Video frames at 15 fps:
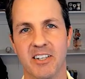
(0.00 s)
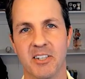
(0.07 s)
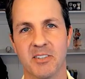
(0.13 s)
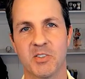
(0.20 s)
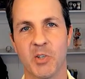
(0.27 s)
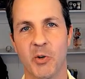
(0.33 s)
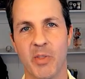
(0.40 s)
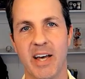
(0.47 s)

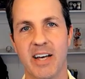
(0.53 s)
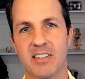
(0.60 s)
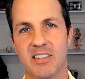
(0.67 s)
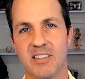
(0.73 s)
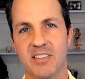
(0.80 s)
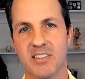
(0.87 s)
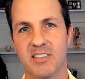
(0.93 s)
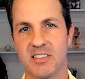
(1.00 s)
So that
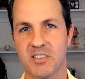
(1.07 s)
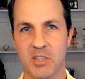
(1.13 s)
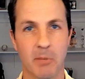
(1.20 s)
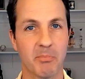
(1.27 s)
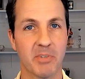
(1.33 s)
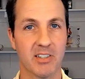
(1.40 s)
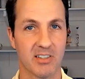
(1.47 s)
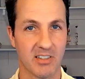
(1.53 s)
is
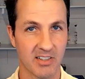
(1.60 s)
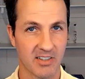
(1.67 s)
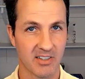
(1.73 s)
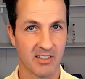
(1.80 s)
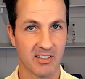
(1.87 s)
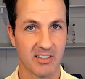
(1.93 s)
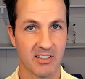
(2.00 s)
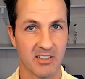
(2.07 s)
something
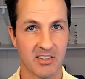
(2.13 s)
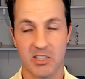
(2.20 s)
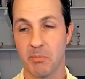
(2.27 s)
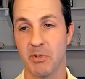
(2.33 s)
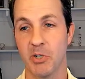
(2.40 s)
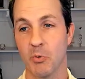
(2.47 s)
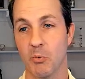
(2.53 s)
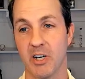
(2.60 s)
to
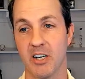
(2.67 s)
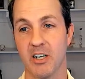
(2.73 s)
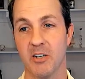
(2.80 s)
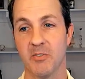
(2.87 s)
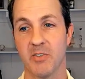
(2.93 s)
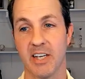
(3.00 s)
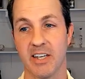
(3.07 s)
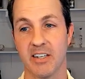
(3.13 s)
be aware
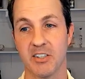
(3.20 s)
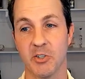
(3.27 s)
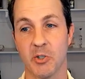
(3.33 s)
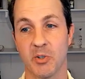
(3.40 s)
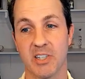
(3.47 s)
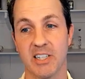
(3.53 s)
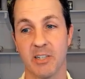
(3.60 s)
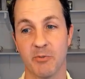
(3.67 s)
of. And
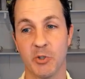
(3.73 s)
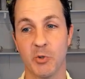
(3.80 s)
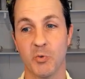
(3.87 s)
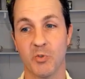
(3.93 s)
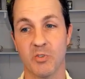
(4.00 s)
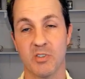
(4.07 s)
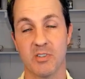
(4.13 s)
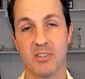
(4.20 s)
again, if
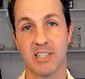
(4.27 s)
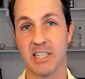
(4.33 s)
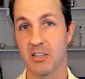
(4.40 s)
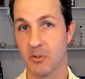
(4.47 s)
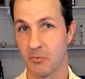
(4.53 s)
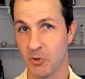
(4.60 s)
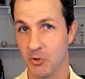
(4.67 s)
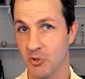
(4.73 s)
you get
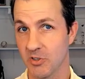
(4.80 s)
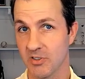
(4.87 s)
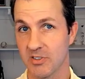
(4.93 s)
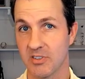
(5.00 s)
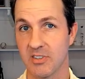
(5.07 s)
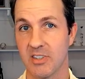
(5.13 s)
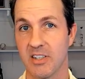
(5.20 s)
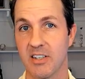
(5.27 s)
the
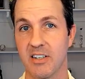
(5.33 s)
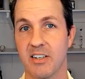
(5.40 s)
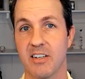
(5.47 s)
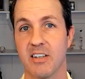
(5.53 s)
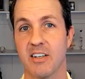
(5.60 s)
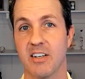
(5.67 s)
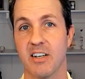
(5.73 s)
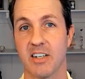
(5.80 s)
futures
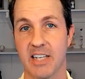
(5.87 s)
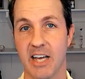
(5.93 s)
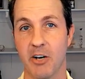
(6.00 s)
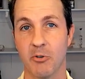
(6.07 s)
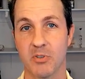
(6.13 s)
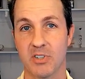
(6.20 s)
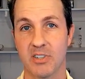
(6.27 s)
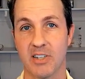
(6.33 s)

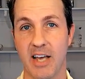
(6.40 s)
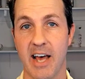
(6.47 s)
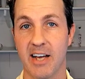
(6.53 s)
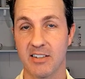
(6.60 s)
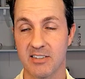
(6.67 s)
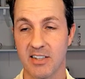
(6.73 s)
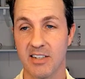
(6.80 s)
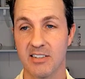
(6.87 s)
account
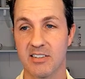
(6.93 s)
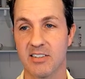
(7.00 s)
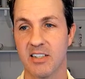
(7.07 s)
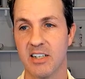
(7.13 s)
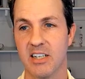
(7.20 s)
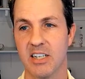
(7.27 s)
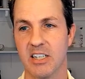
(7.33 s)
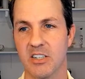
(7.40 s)
access,
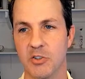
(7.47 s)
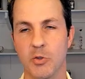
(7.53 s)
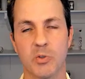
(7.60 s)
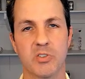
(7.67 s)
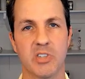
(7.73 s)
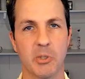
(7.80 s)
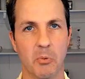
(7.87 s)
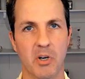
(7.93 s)
you'll
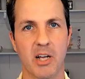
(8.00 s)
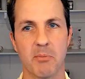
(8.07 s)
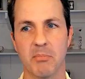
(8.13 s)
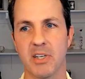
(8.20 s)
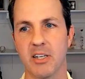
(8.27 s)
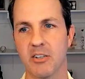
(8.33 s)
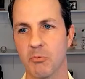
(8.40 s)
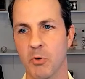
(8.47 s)
see what I
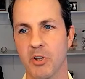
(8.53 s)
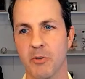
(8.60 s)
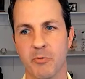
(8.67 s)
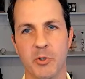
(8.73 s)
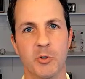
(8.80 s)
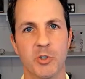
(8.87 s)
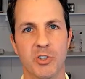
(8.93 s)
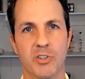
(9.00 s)
mean, where the
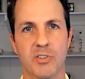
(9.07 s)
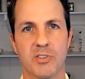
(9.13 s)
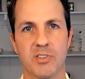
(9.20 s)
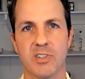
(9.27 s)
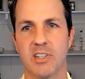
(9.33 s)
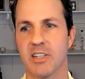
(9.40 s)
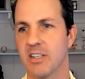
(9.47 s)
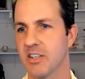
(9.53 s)

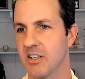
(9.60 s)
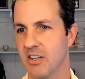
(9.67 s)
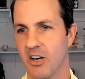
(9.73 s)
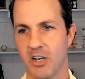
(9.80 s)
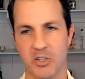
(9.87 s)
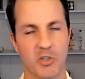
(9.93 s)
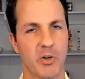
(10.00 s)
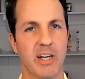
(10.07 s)
futures
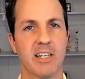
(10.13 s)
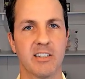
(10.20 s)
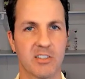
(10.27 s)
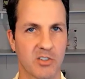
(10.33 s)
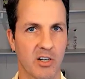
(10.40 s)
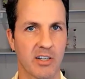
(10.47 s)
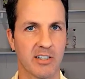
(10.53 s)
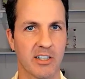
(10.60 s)
are trading
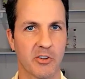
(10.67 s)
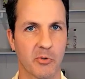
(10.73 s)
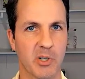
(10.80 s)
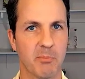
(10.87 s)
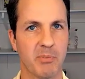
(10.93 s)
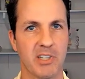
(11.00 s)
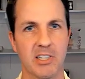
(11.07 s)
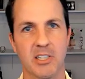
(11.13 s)
starting at 3
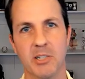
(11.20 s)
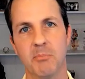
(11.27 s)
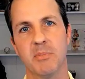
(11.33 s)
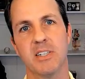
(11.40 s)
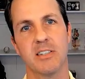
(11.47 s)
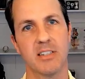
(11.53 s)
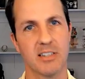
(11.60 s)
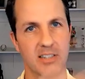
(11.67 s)
p.m. and then